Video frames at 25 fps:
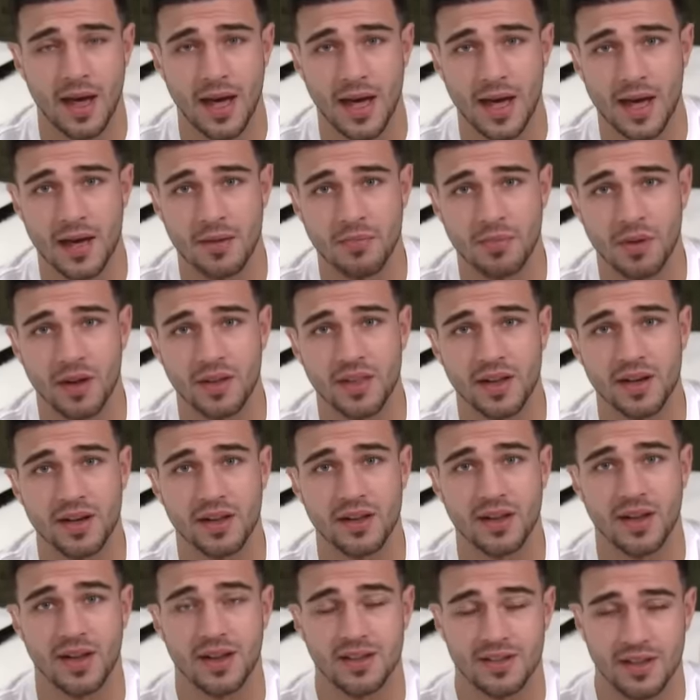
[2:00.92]
But at the end
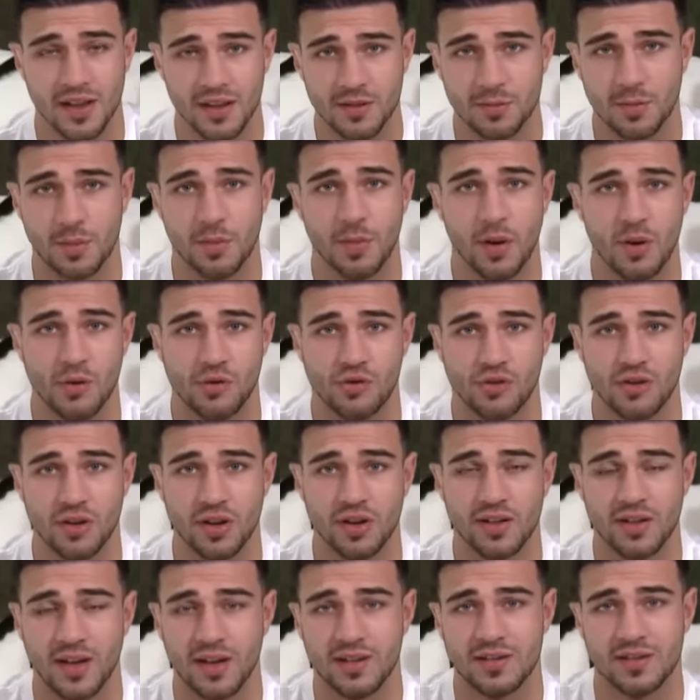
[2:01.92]
of the day, it's his promotion,
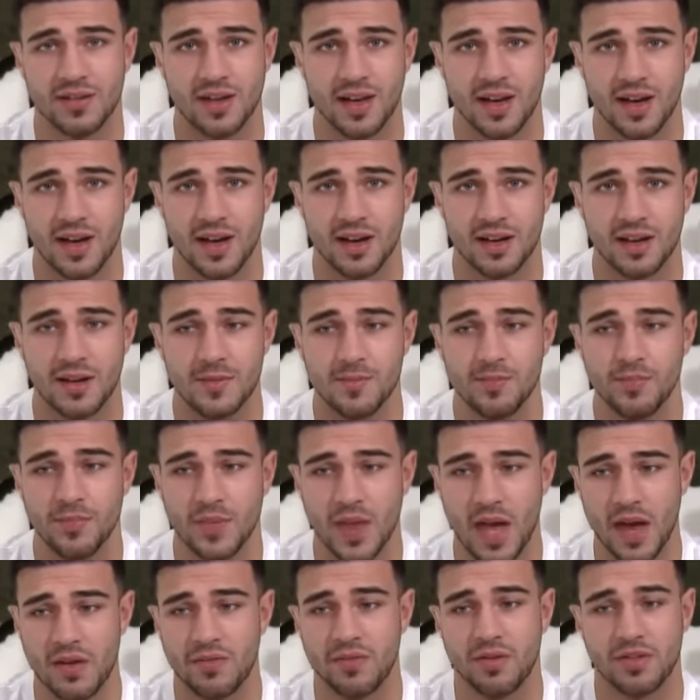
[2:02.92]
it's his card.
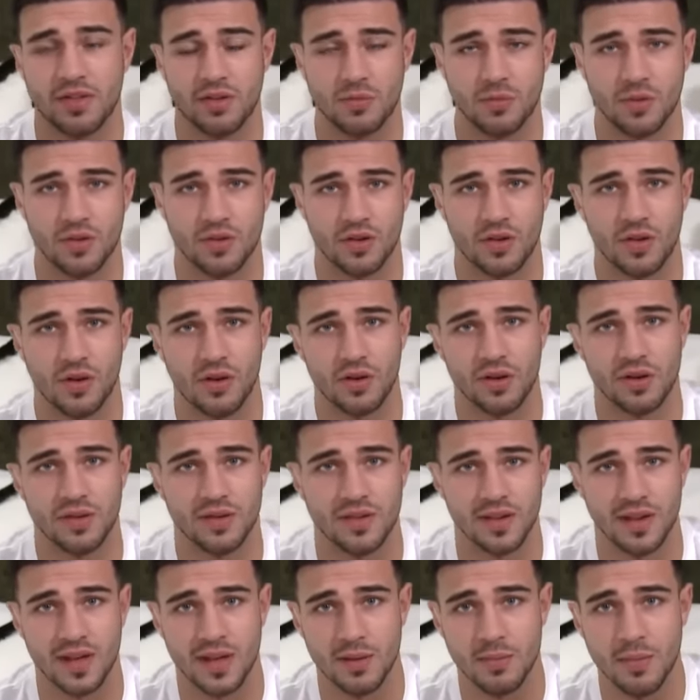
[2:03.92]
Everything was according
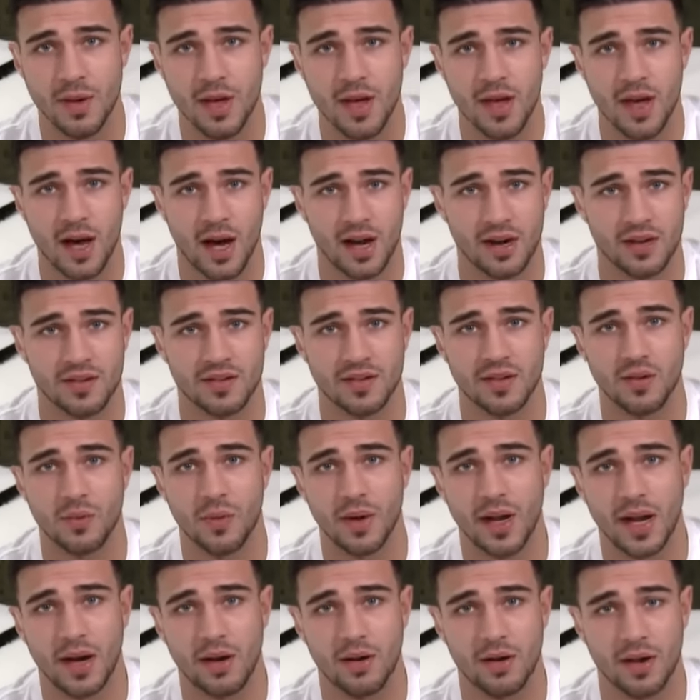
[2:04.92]
to him, and I still
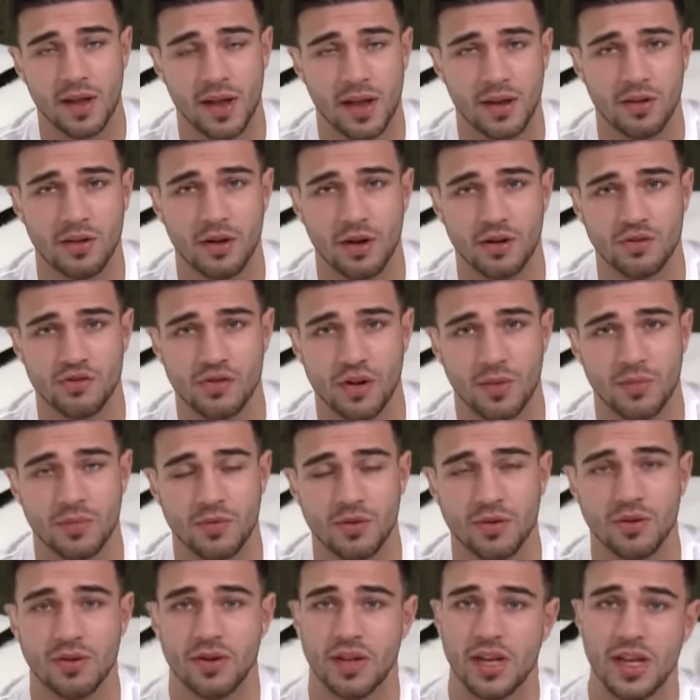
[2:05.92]
went out there and got a job
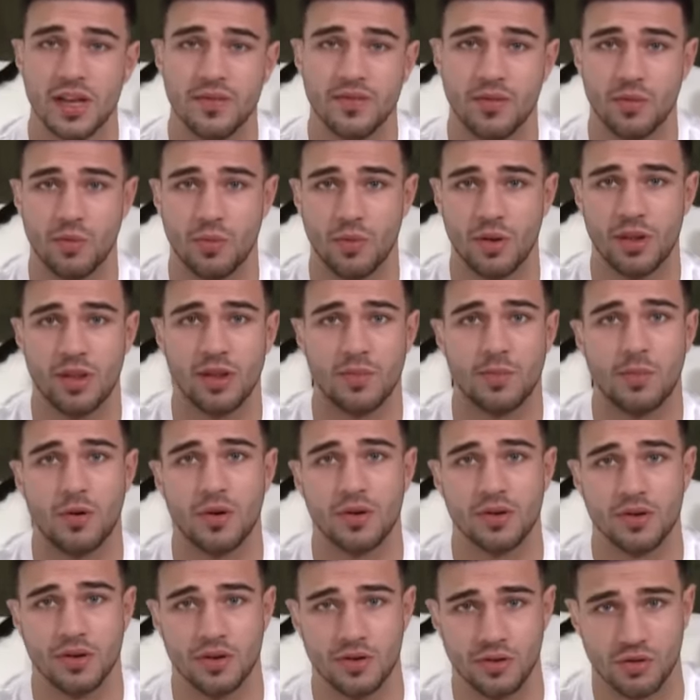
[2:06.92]
done. Even with a
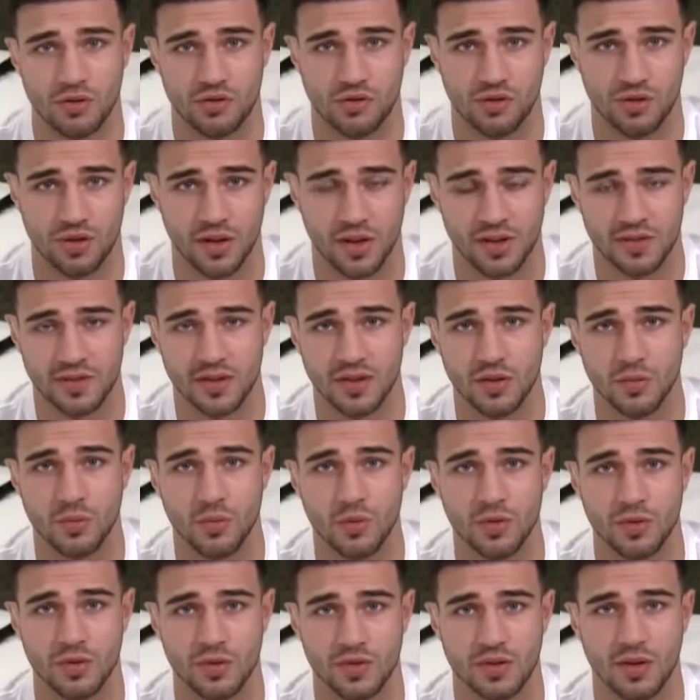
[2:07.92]
point deduction, I still
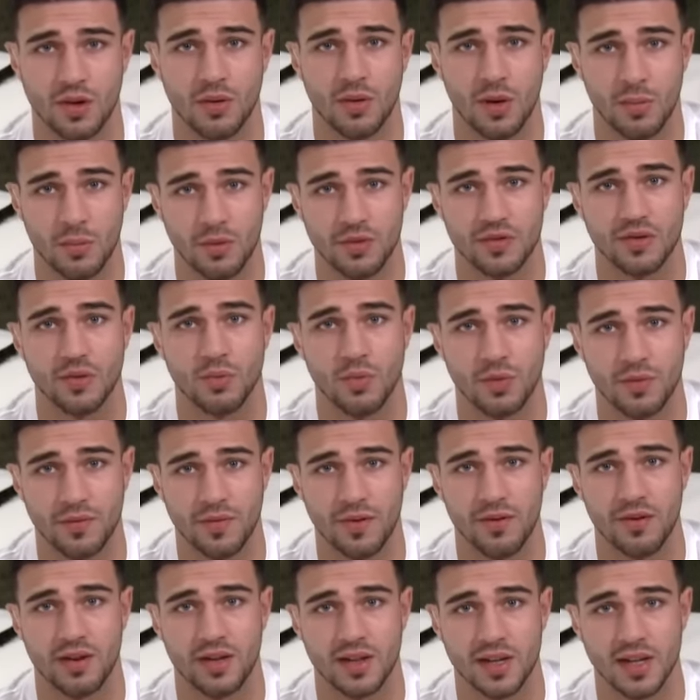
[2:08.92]
won. So I must have won
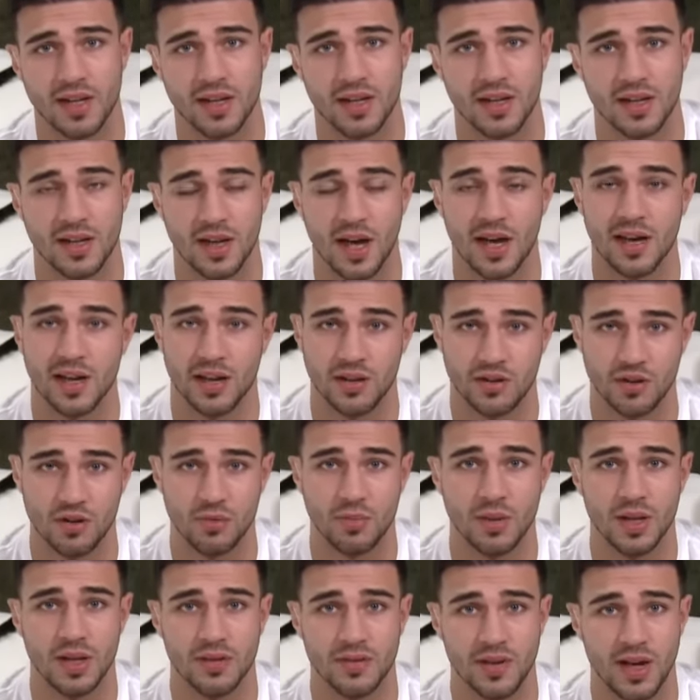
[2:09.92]
very clearly, and I do
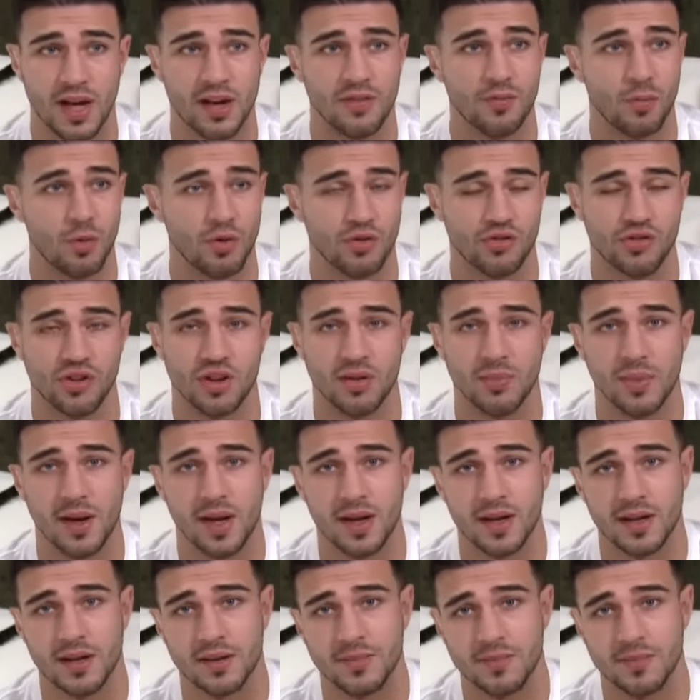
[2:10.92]
believe I have, watching it back.